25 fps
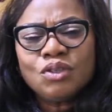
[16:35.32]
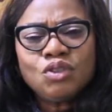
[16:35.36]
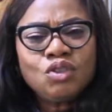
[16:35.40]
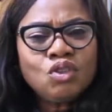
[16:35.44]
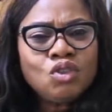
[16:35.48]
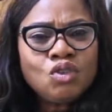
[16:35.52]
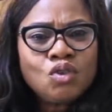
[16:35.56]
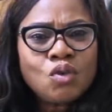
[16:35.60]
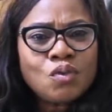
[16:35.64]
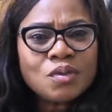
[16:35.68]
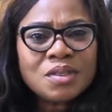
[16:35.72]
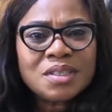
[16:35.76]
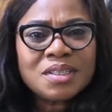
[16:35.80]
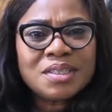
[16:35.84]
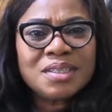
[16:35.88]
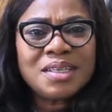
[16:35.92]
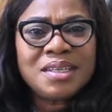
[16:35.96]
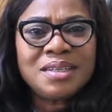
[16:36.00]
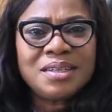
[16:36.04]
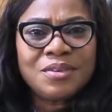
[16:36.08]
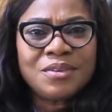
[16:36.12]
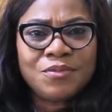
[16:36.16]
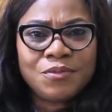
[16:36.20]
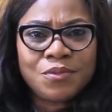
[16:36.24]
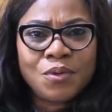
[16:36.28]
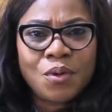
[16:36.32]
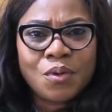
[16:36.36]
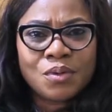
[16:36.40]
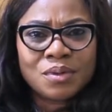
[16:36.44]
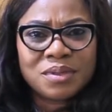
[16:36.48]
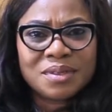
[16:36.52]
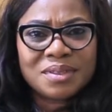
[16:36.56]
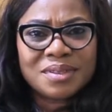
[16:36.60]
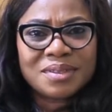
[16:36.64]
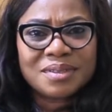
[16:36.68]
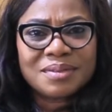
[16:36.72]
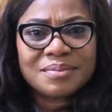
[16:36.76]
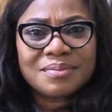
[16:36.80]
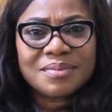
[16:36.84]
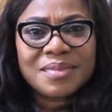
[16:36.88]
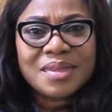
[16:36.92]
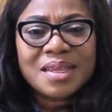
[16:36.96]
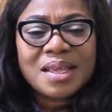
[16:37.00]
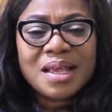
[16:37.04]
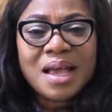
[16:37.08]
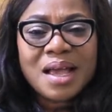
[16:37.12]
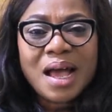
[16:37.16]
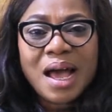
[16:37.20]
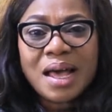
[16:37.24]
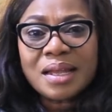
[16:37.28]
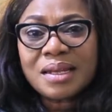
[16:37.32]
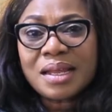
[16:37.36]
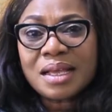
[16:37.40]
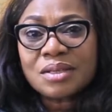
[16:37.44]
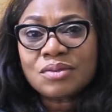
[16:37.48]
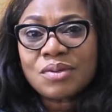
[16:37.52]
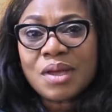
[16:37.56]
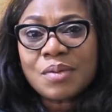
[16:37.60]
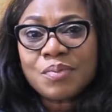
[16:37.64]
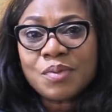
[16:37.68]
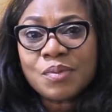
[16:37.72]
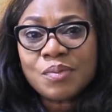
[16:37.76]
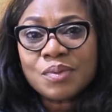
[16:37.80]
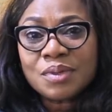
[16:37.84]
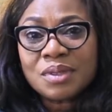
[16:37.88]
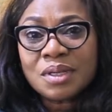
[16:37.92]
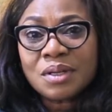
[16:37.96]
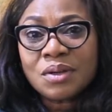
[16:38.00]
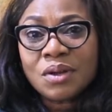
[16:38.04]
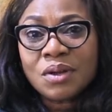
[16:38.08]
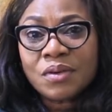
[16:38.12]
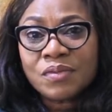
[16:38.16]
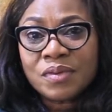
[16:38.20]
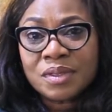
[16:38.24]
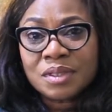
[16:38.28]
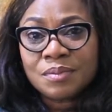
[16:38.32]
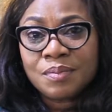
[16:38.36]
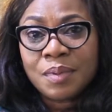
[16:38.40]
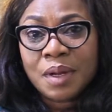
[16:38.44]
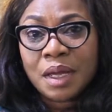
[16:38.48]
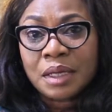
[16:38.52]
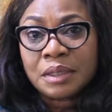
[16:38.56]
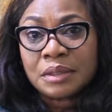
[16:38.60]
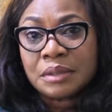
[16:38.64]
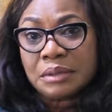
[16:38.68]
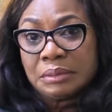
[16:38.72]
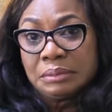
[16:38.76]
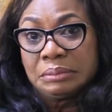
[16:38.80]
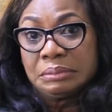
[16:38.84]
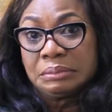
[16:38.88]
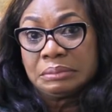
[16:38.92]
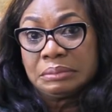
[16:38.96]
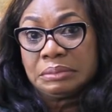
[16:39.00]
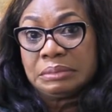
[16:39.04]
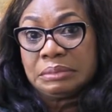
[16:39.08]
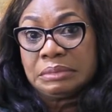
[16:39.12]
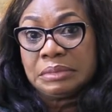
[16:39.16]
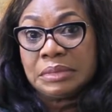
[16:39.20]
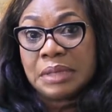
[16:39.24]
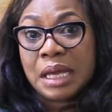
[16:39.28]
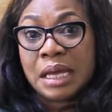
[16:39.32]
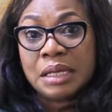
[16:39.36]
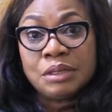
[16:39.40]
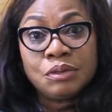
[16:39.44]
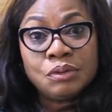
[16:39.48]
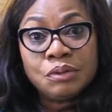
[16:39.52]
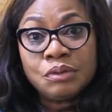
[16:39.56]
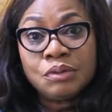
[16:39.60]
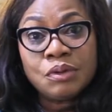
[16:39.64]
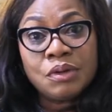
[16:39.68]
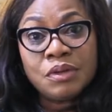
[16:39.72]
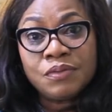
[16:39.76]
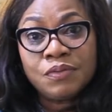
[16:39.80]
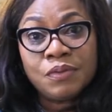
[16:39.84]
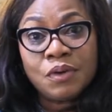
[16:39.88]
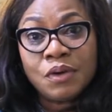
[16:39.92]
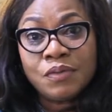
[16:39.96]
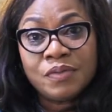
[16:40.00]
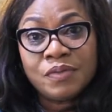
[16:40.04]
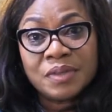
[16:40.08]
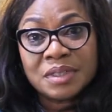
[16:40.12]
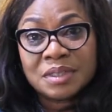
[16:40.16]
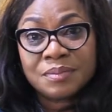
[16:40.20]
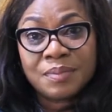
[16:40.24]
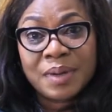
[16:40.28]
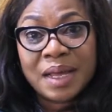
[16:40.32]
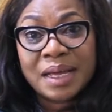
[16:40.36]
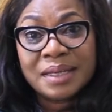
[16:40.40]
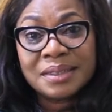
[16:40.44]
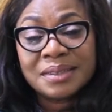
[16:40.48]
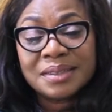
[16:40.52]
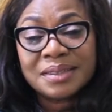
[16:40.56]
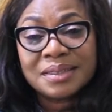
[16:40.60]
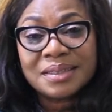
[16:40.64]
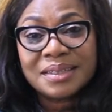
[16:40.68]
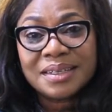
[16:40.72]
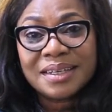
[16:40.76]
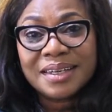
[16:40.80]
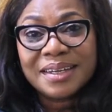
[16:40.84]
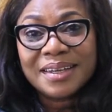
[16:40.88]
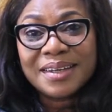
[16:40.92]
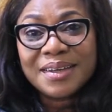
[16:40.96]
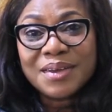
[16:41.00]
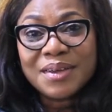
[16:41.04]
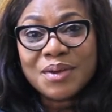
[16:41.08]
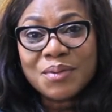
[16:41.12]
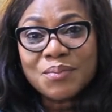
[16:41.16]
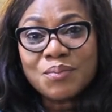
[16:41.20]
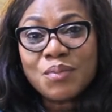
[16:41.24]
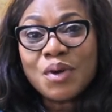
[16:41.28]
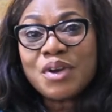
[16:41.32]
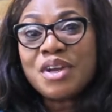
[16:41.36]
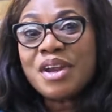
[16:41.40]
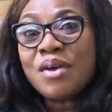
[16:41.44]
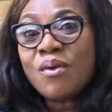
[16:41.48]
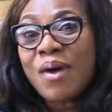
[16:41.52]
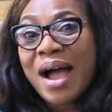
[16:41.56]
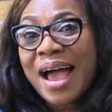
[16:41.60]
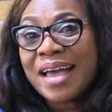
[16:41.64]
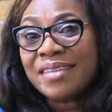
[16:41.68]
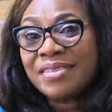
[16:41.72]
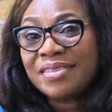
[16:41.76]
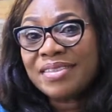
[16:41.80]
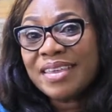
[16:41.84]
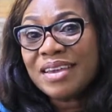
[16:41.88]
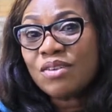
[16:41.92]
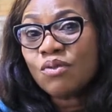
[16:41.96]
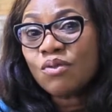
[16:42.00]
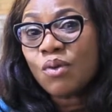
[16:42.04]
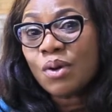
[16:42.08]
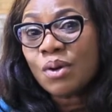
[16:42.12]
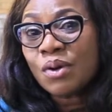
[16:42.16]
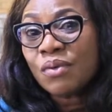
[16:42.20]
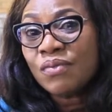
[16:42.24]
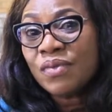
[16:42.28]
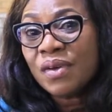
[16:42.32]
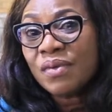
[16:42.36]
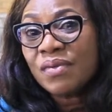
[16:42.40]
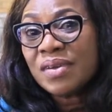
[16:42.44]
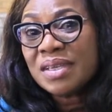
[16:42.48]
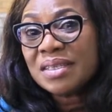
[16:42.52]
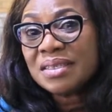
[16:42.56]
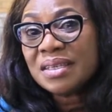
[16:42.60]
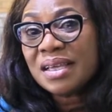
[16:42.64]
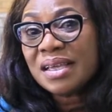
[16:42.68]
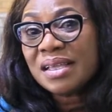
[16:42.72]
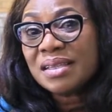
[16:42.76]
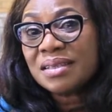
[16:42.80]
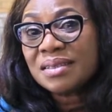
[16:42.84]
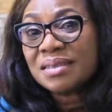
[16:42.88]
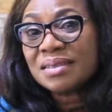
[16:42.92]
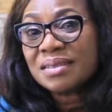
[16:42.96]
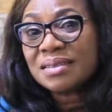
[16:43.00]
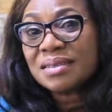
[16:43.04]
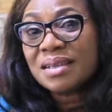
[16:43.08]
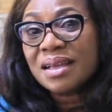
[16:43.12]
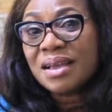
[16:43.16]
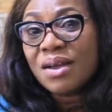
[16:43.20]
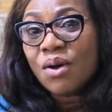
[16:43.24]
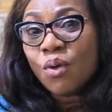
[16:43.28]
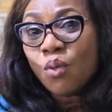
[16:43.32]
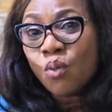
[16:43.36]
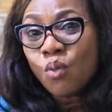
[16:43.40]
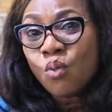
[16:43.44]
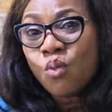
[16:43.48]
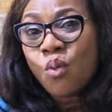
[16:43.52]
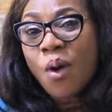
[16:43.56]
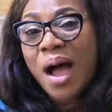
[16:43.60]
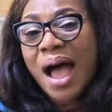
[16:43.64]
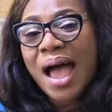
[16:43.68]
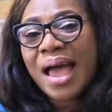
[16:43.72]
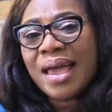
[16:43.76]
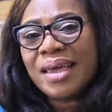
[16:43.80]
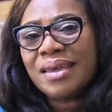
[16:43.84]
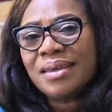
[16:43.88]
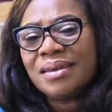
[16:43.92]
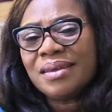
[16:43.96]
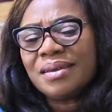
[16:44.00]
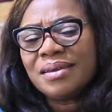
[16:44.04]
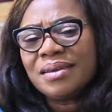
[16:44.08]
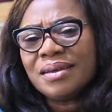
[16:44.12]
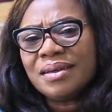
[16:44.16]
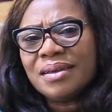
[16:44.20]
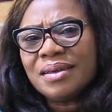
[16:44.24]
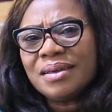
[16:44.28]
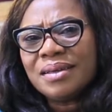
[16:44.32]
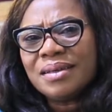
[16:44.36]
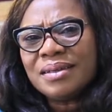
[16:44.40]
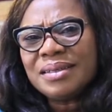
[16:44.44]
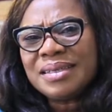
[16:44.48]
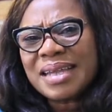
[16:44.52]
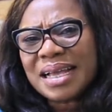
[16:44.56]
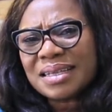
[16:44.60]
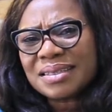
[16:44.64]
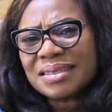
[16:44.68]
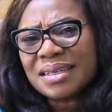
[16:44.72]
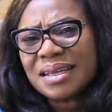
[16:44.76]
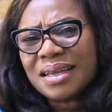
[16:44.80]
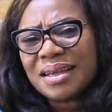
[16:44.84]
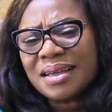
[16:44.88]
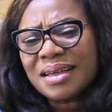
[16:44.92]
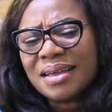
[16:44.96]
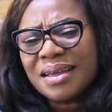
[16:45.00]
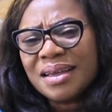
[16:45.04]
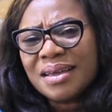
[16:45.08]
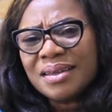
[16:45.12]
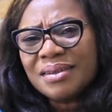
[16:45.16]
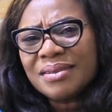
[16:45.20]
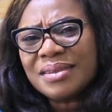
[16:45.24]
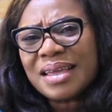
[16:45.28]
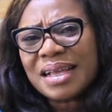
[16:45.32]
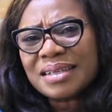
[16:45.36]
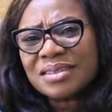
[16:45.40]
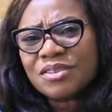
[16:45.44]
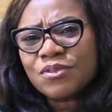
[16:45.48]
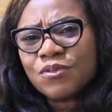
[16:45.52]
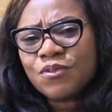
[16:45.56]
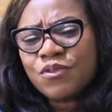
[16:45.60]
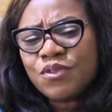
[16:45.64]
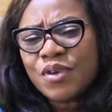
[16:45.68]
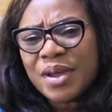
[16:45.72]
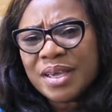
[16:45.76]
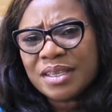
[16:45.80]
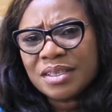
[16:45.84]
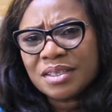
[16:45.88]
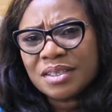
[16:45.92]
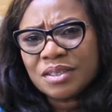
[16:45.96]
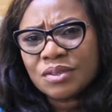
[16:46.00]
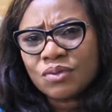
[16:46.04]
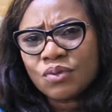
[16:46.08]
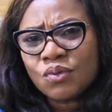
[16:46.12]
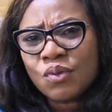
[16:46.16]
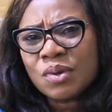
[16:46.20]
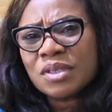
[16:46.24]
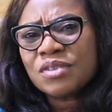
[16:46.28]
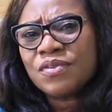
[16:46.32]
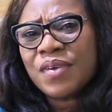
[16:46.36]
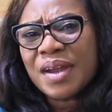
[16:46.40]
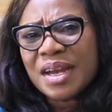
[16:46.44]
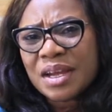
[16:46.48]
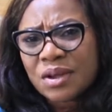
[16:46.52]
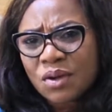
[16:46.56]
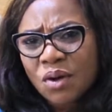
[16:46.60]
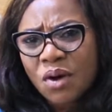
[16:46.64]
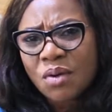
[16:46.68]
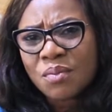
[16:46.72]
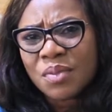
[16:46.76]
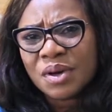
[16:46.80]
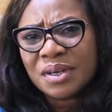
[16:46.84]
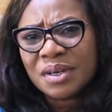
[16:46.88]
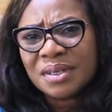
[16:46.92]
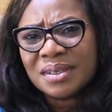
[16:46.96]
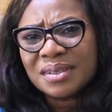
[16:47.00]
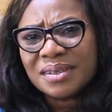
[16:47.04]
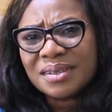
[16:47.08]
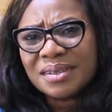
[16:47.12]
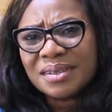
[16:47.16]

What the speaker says: you don't see the faults. And that's why people say love is blind. I don't know if love is blind. But I think one of the reasons why that phrase was very common,